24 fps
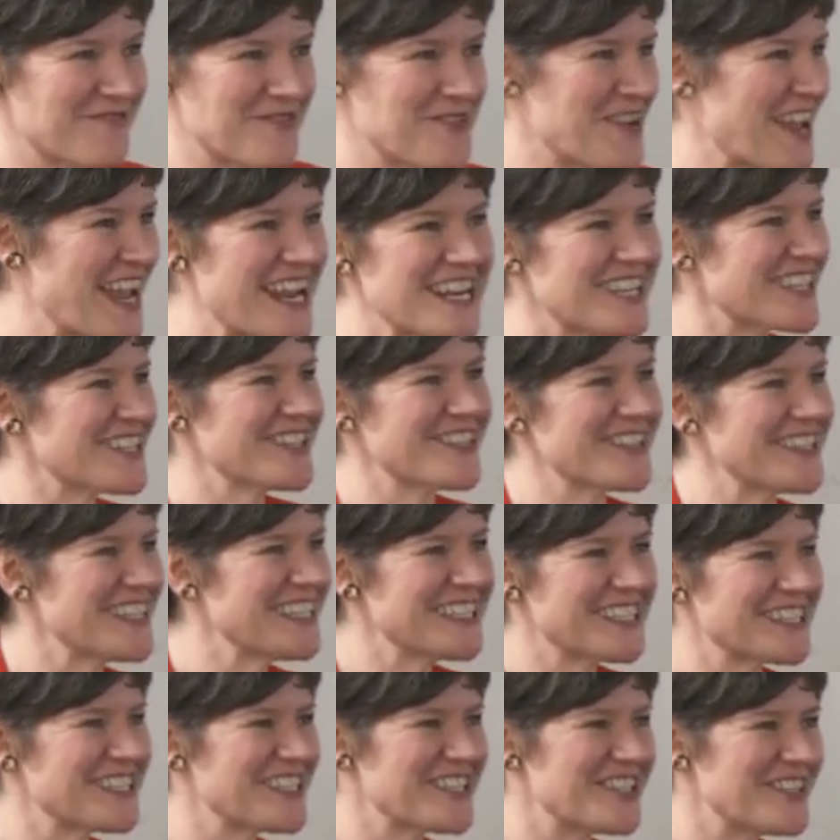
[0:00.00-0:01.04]
and Vocational
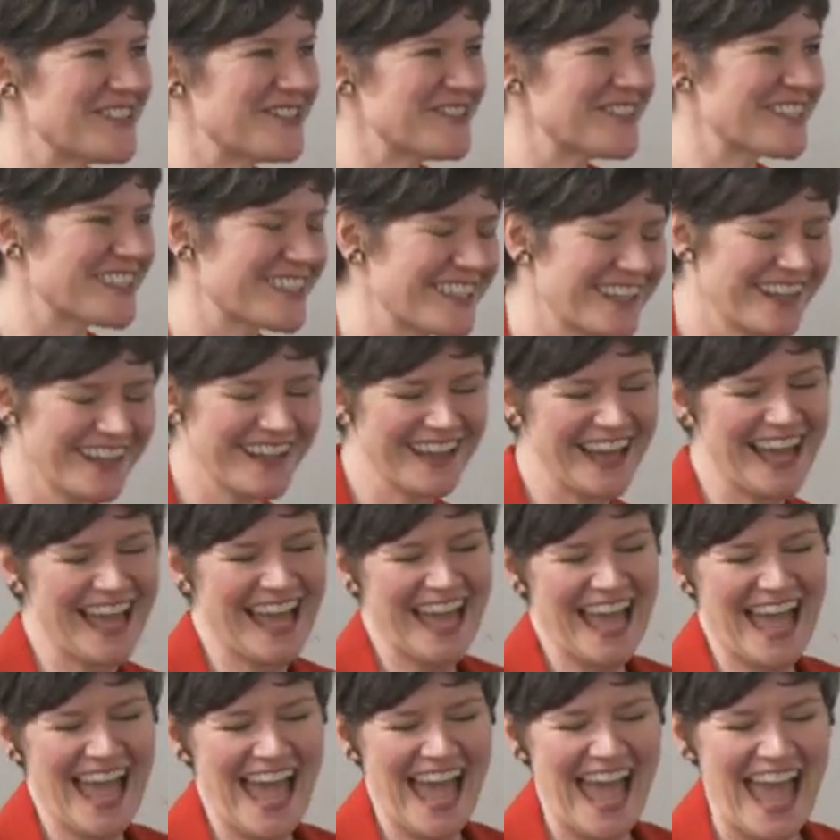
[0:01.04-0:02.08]
Institute,
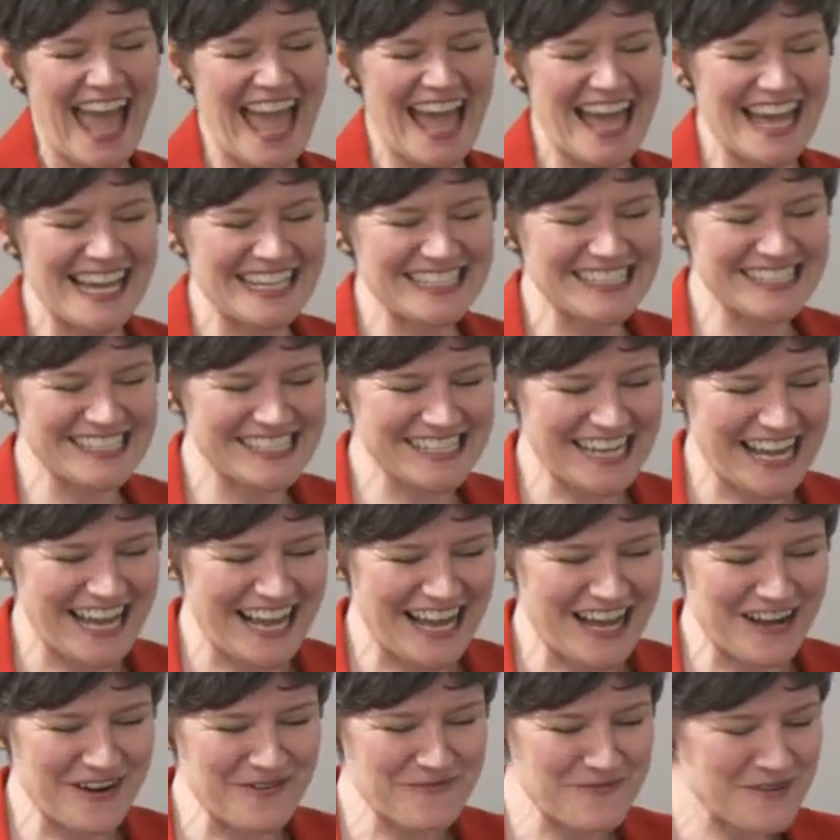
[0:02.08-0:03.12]
and
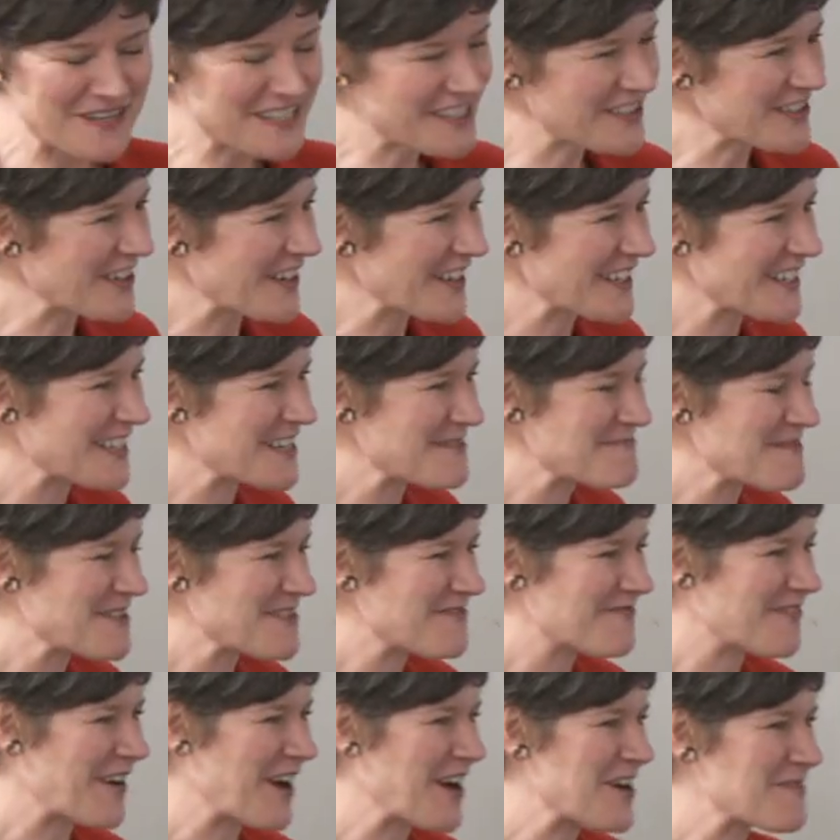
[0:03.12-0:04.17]
uh, we started up an
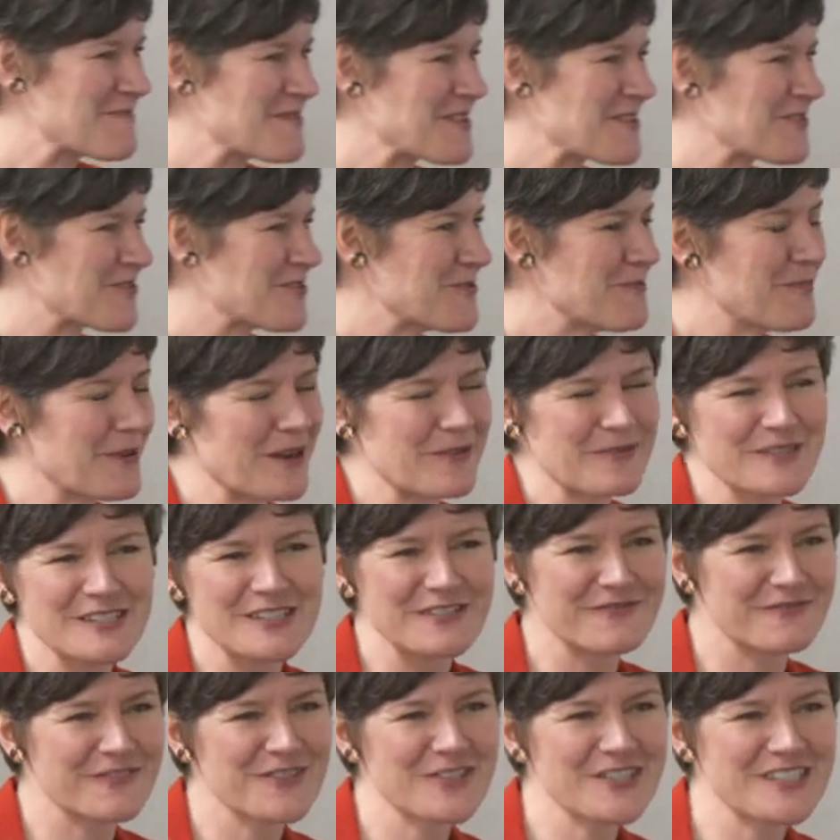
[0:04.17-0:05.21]
environment group. I was
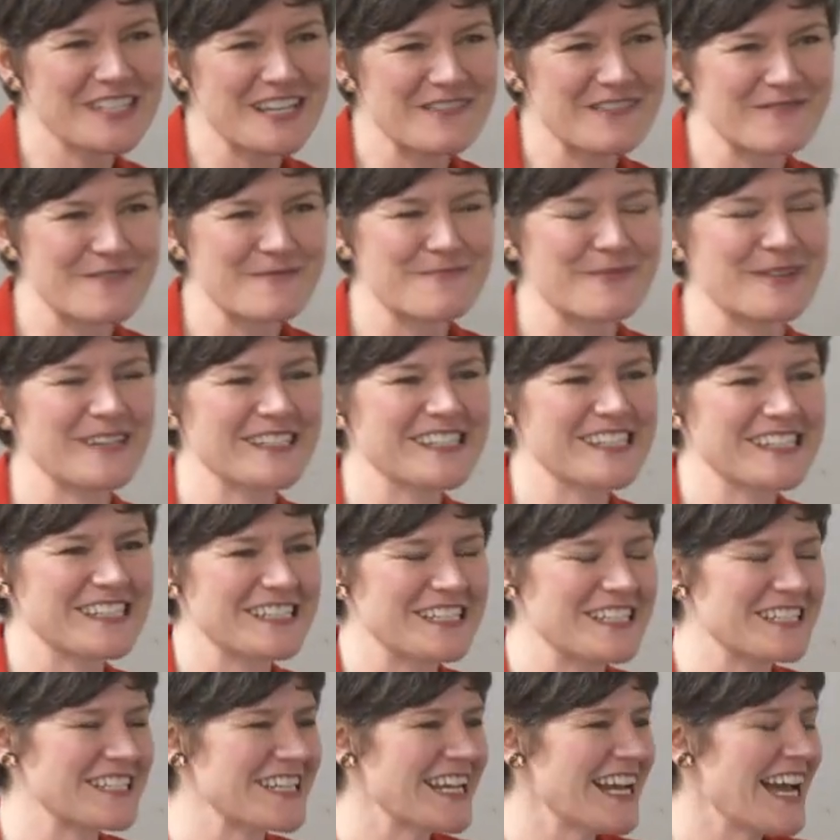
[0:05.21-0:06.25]
the first ever
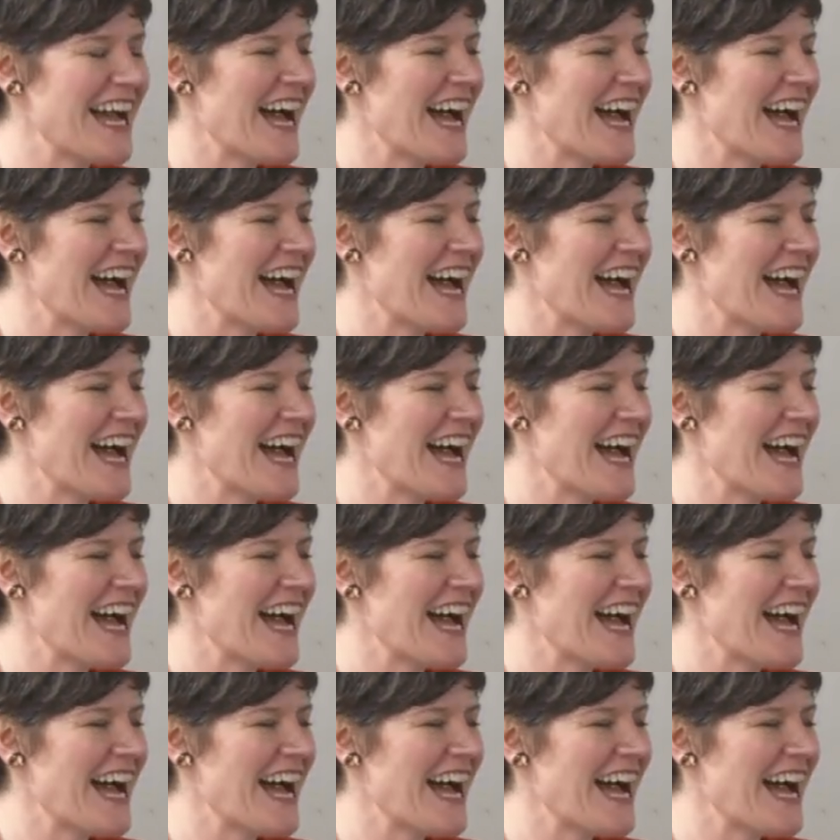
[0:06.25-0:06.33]
president.